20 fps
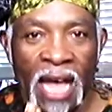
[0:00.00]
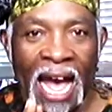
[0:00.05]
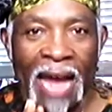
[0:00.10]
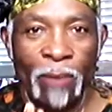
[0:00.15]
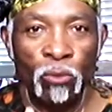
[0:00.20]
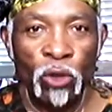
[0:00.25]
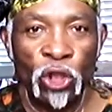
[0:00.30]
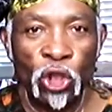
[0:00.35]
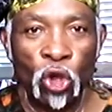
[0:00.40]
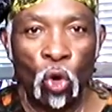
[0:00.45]

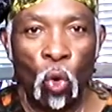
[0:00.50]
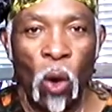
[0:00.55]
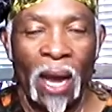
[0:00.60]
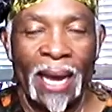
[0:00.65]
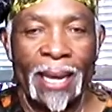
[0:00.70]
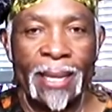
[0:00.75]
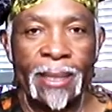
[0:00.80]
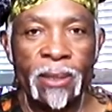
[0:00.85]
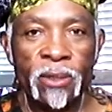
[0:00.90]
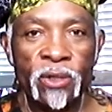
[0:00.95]
that which
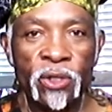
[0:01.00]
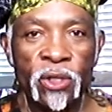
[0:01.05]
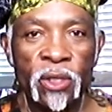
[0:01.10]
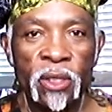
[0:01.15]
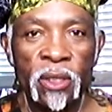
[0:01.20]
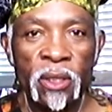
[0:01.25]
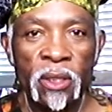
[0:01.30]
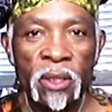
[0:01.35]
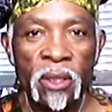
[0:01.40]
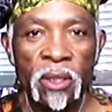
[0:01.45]

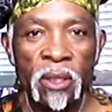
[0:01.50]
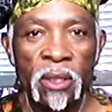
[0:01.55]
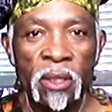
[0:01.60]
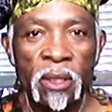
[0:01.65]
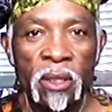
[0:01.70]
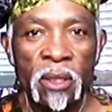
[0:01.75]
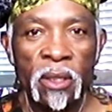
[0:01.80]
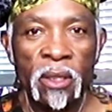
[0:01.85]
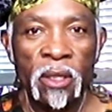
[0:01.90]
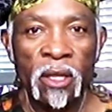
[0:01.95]
quickens
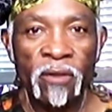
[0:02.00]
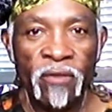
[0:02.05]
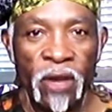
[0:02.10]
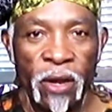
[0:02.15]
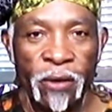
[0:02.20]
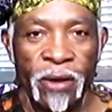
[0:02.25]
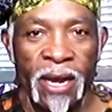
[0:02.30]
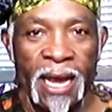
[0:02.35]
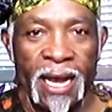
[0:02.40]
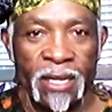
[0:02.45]
the
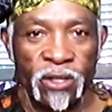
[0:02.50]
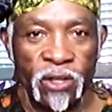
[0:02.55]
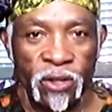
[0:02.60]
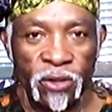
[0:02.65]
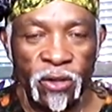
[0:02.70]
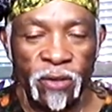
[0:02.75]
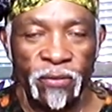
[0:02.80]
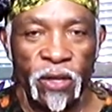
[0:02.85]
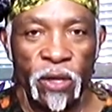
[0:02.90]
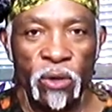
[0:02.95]
very
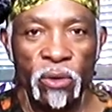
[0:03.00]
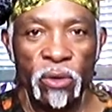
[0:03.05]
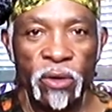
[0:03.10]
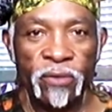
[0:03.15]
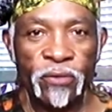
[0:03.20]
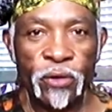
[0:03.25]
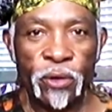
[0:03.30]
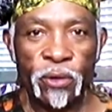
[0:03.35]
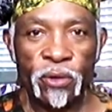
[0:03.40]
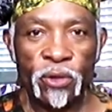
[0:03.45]
essence of the
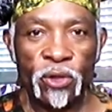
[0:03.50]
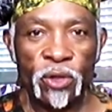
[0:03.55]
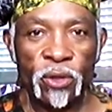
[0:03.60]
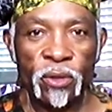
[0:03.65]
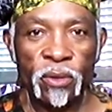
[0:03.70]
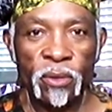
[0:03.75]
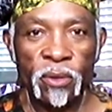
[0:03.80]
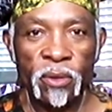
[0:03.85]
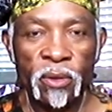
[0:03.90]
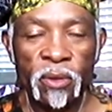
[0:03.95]

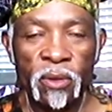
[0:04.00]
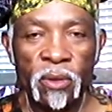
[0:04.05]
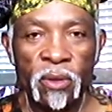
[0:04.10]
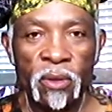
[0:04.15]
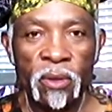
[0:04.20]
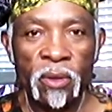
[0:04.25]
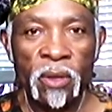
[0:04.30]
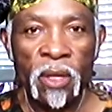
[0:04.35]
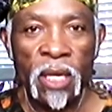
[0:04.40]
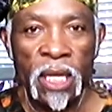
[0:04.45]
universe.
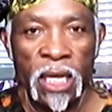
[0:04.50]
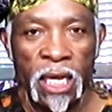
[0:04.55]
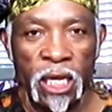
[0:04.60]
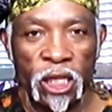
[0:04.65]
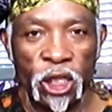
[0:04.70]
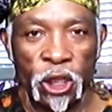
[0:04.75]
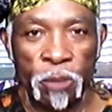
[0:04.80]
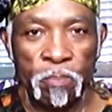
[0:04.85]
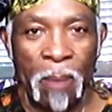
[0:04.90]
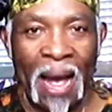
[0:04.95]
The
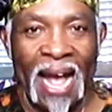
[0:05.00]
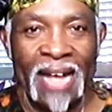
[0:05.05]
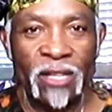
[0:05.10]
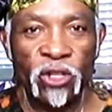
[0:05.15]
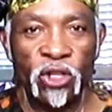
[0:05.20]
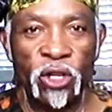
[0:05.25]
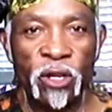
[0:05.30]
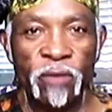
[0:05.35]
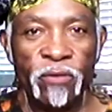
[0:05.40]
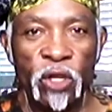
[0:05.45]

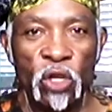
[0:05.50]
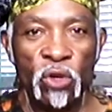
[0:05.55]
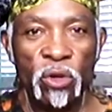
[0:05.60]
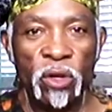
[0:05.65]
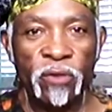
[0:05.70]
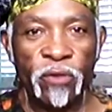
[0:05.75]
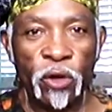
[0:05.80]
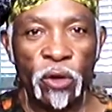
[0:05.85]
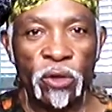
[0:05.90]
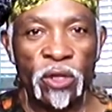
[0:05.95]
expansion of the
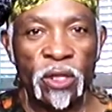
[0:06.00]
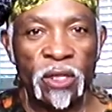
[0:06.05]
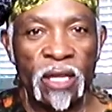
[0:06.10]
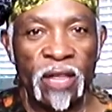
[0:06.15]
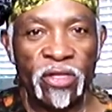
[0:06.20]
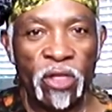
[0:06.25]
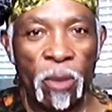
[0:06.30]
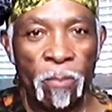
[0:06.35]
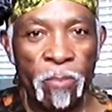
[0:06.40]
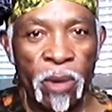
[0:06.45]
universe is
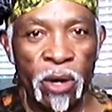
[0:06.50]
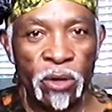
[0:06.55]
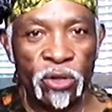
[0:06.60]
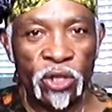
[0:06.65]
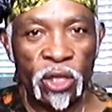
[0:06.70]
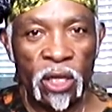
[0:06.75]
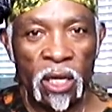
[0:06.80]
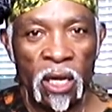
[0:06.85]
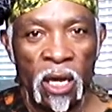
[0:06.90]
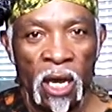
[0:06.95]
at the
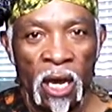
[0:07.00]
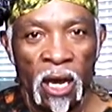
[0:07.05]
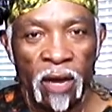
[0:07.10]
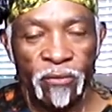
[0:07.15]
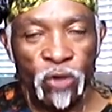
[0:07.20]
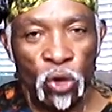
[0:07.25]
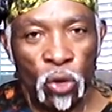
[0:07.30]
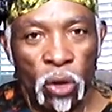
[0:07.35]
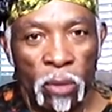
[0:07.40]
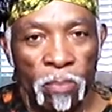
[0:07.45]
mercy
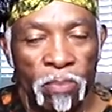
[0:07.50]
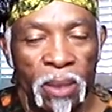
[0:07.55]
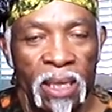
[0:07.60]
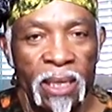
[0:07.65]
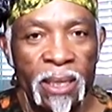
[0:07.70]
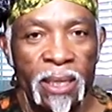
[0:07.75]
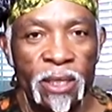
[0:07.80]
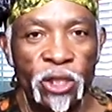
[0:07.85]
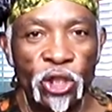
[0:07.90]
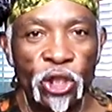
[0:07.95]
of you
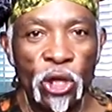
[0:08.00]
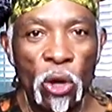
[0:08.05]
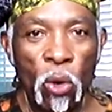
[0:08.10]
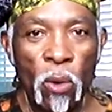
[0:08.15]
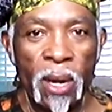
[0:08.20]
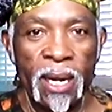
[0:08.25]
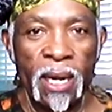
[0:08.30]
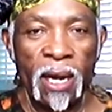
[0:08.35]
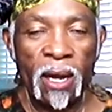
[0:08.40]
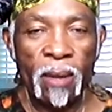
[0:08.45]
completely
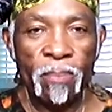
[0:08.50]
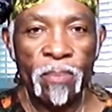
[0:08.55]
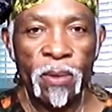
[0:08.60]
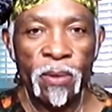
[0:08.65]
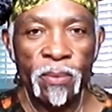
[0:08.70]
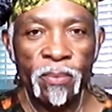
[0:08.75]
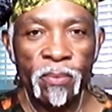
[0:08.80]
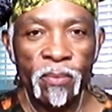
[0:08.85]
showing up.